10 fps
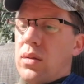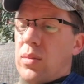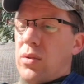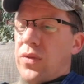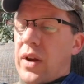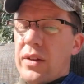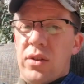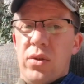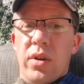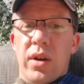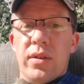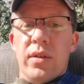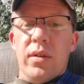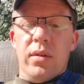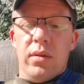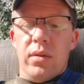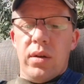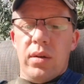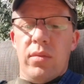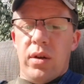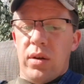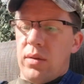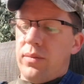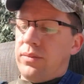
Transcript: Almost forgot to do this. I'm in